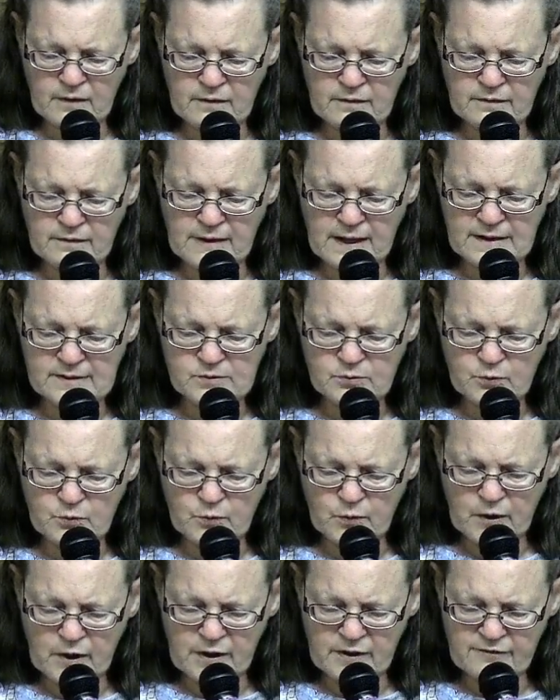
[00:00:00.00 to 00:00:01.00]
that's what
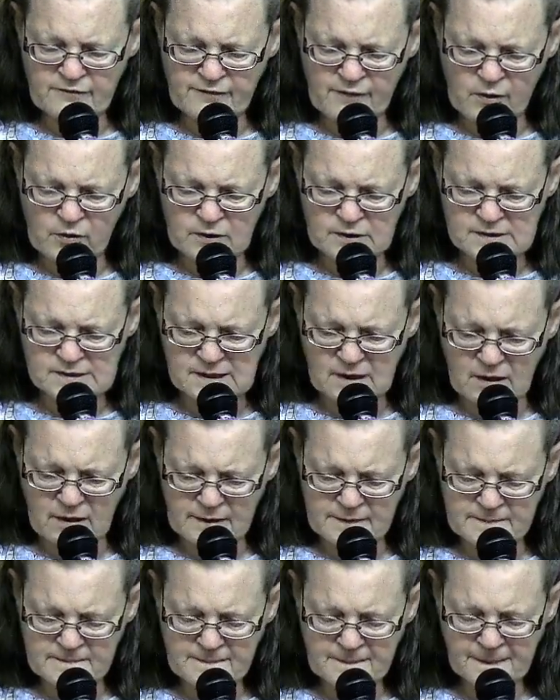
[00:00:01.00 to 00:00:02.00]
we're going to focus
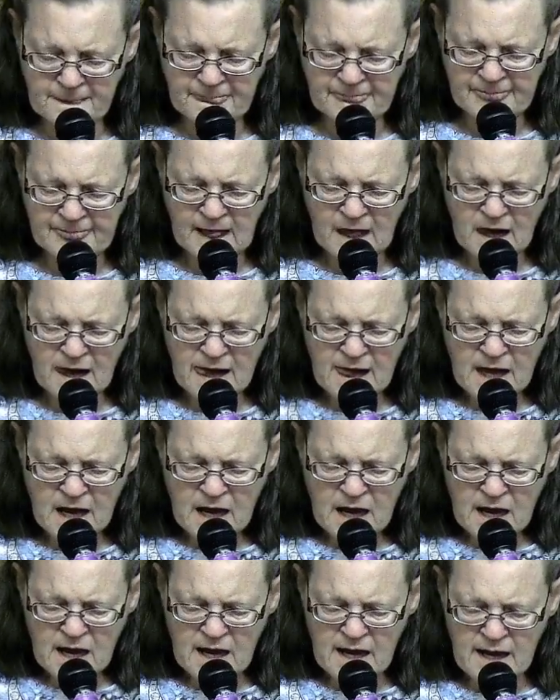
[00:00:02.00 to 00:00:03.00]
on.
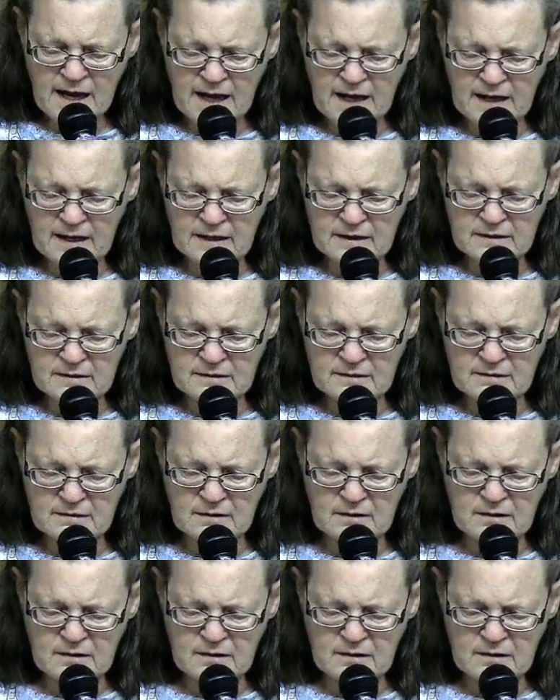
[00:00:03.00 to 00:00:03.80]
And